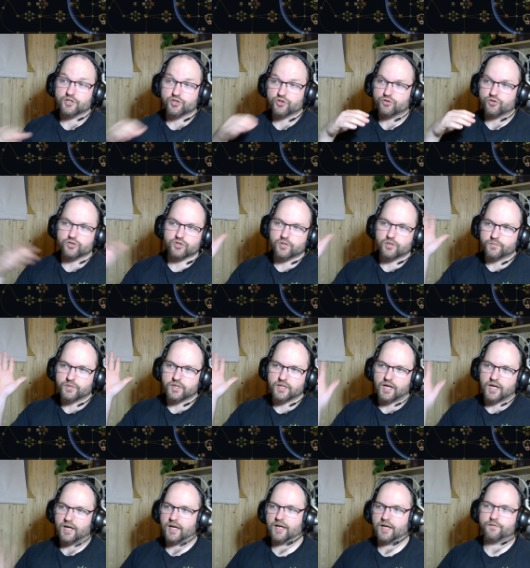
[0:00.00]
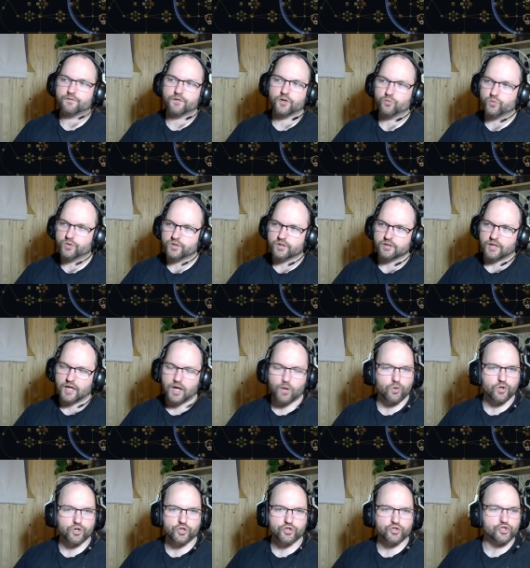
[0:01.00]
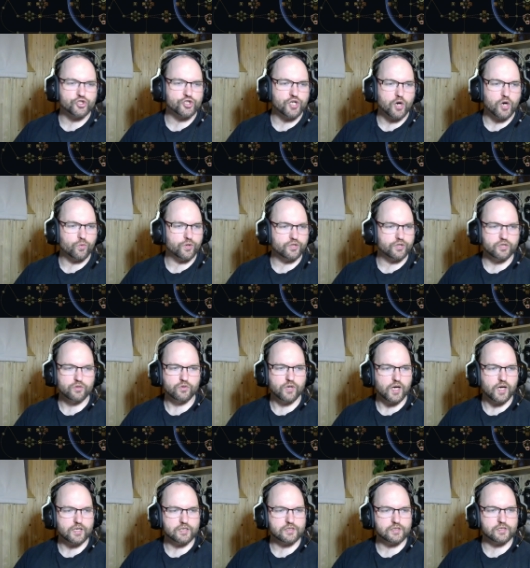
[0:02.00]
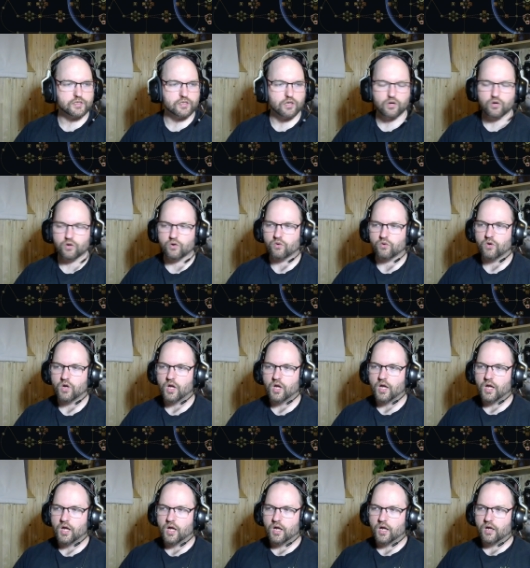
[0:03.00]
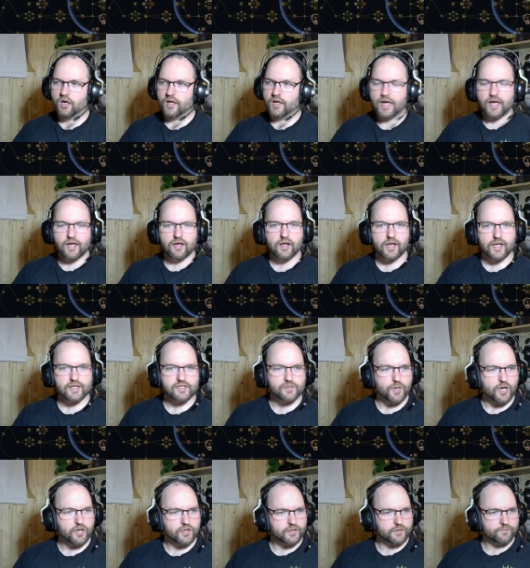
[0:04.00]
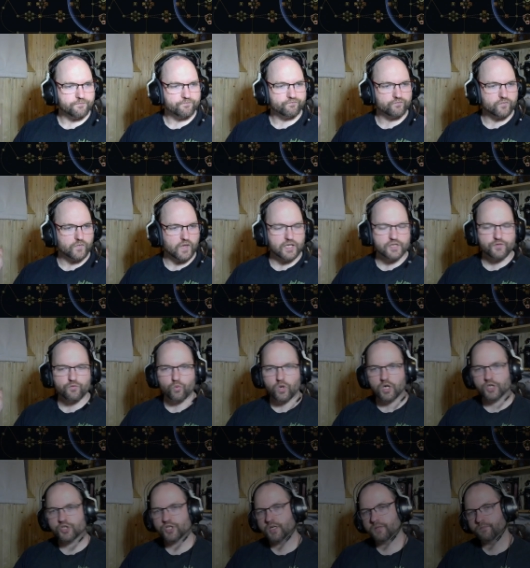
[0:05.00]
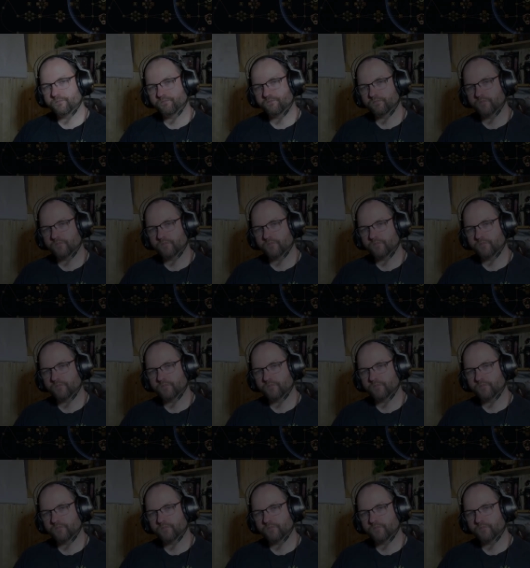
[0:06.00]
It's just something I had fun with and I wanted to share with you guys. So yeah, that's about it. Thanks for watching,